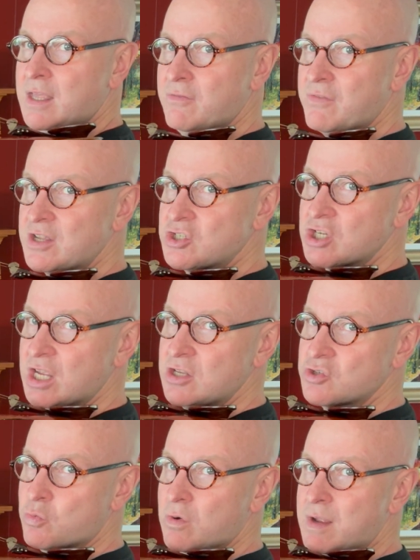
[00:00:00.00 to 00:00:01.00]
if I
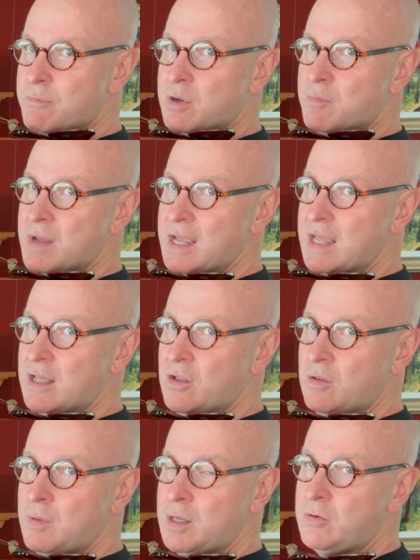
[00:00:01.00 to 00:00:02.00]
change where I put my
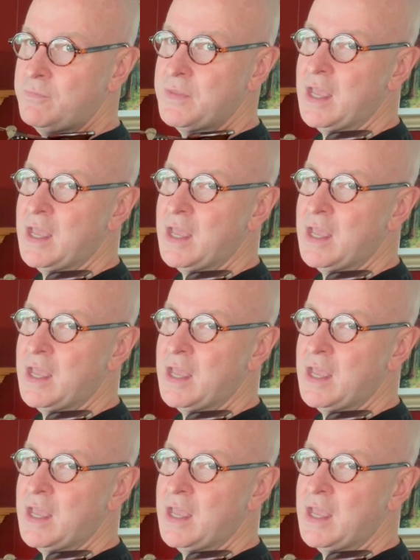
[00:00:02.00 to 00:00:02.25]
elbow,